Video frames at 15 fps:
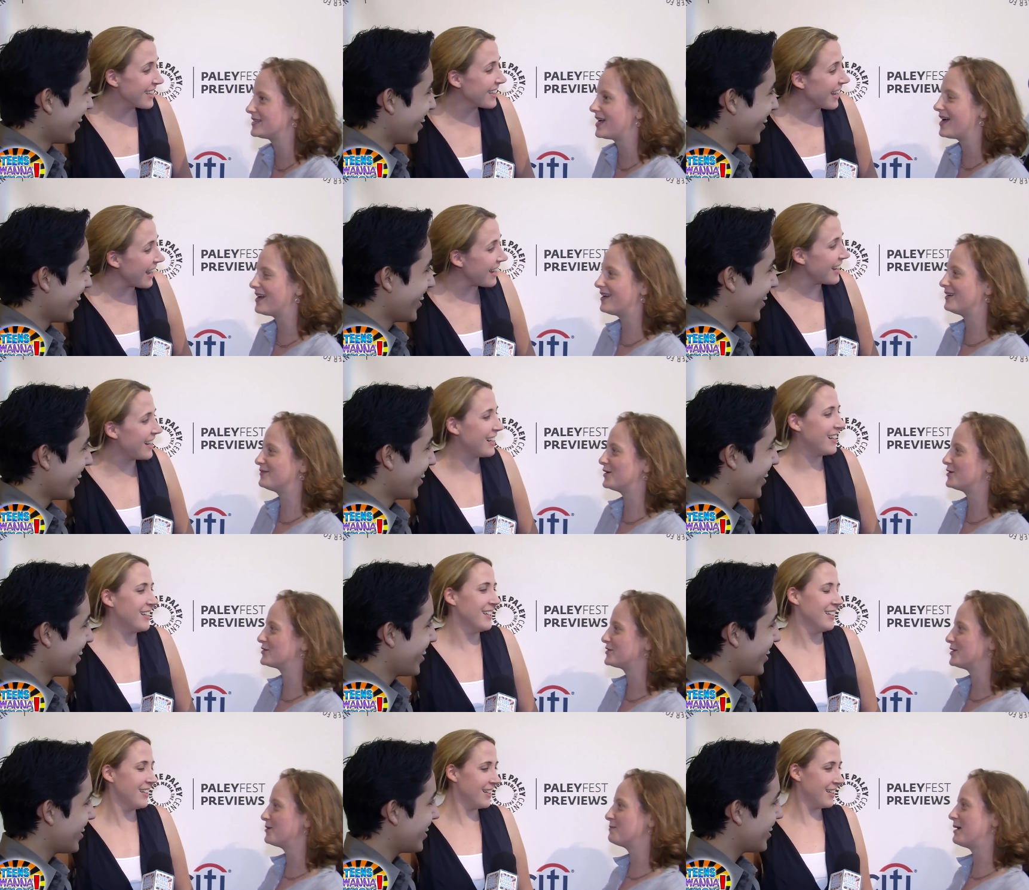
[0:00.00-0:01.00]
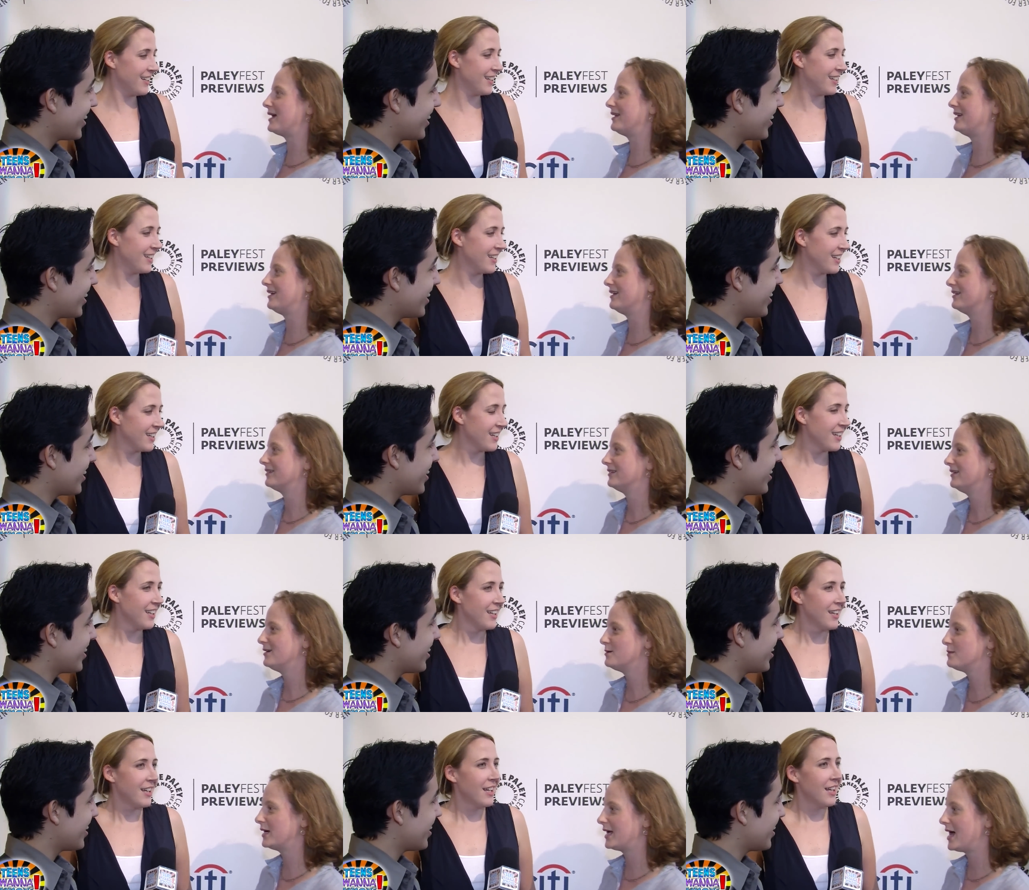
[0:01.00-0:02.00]
Speaker 1: the time. Yeah. There are so many.
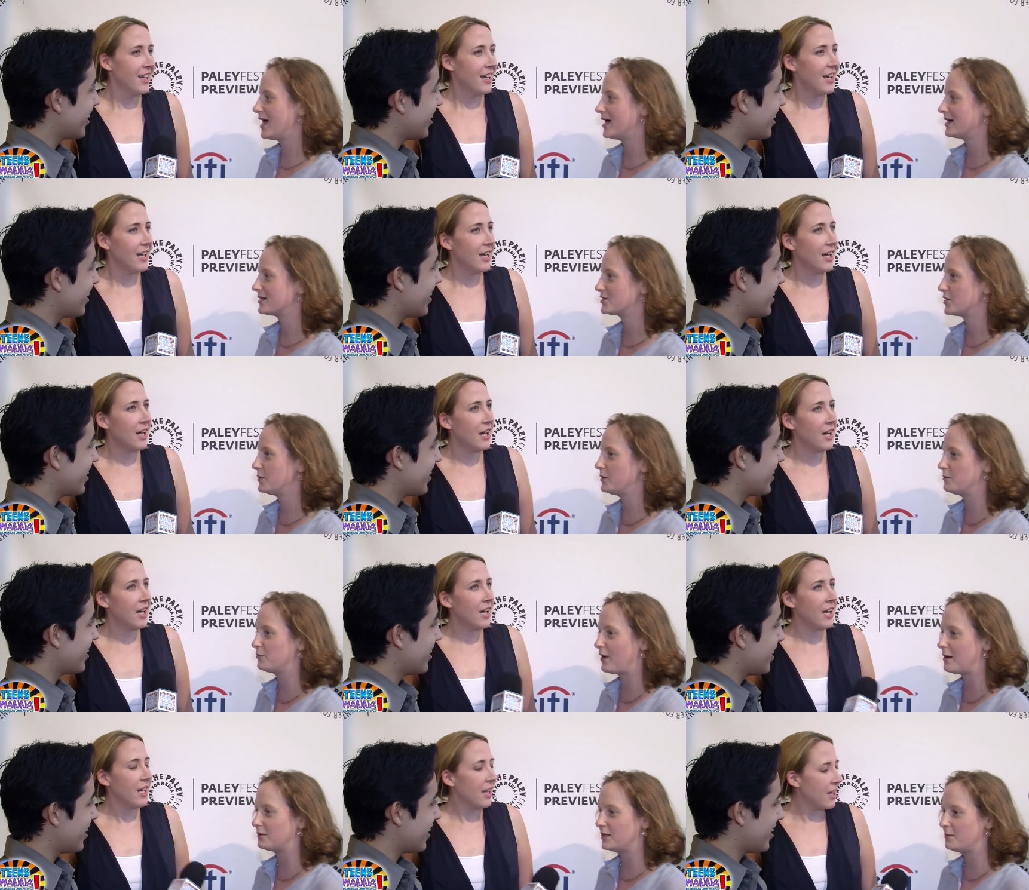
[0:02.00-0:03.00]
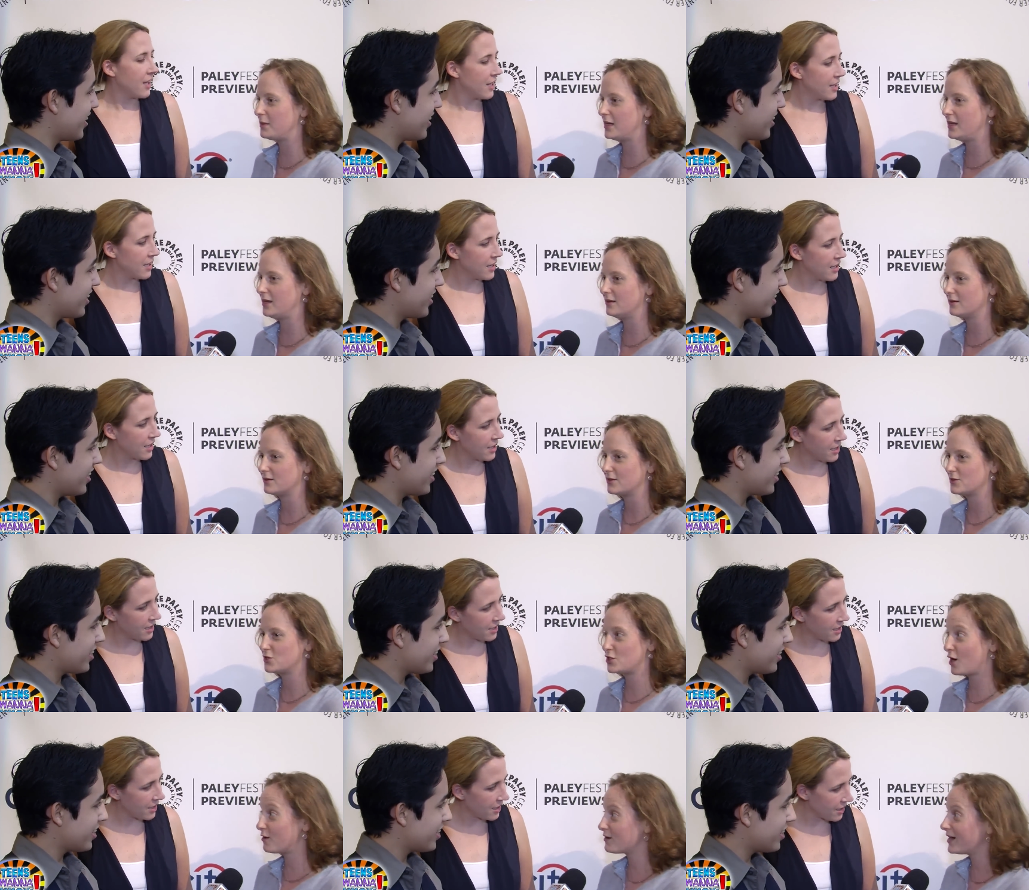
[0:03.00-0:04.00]
Oh my gosh, it would probably be
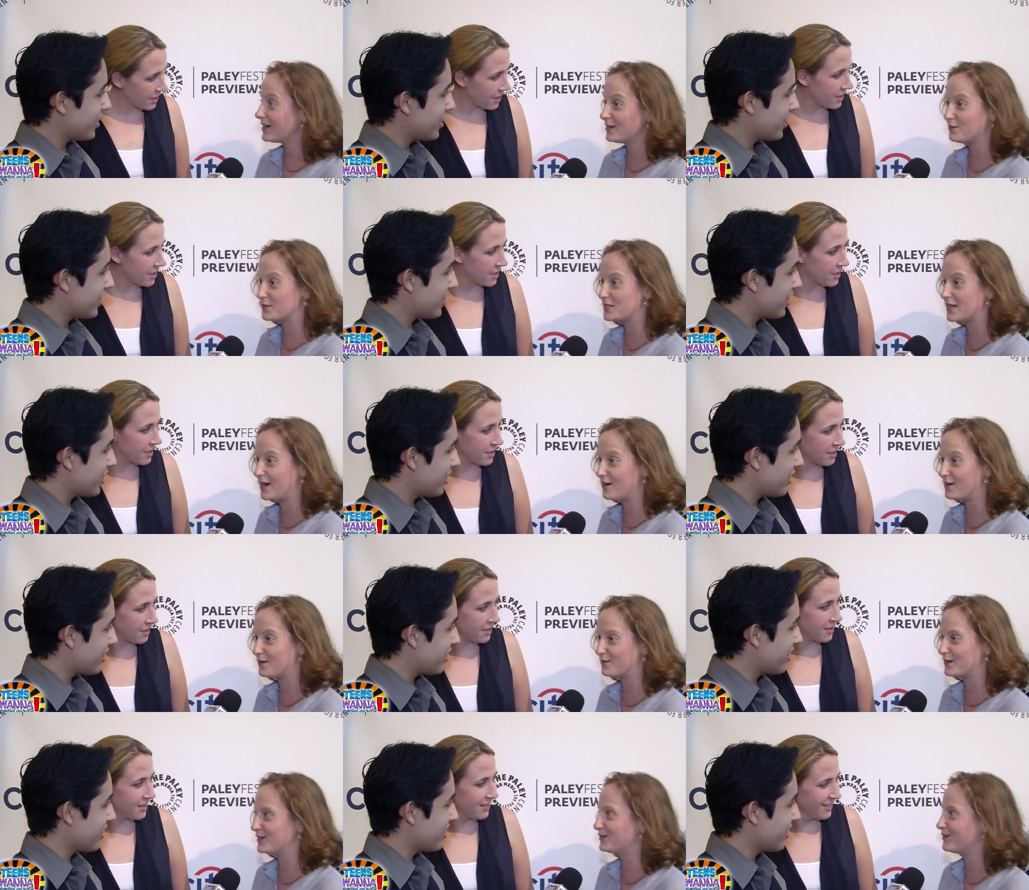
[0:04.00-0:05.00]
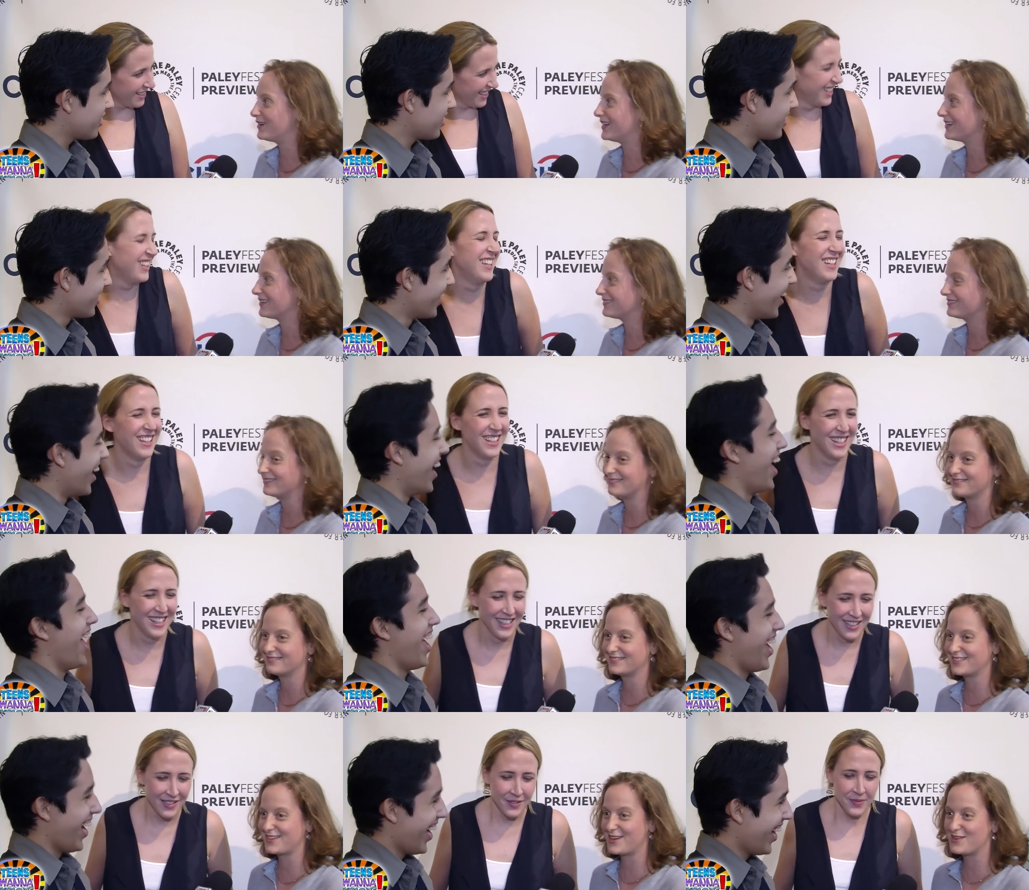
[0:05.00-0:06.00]
start writing with Sarah real quick.
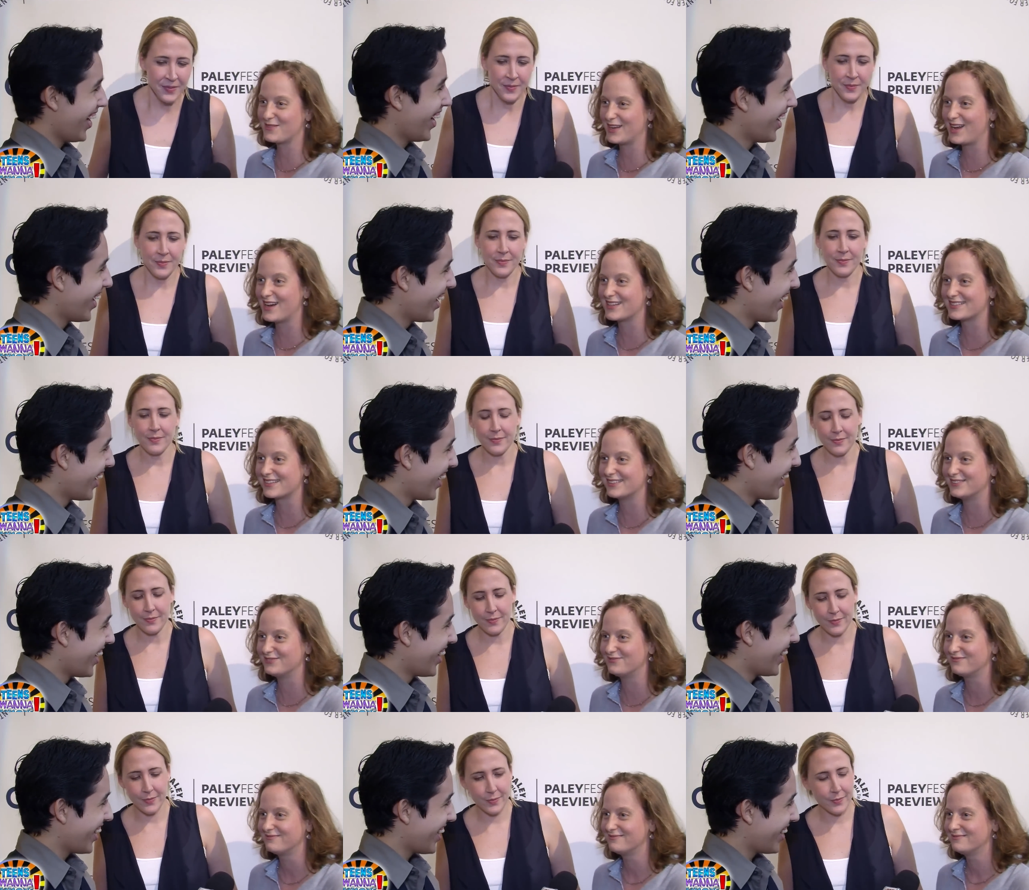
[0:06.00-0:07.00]
it's gonna be awesome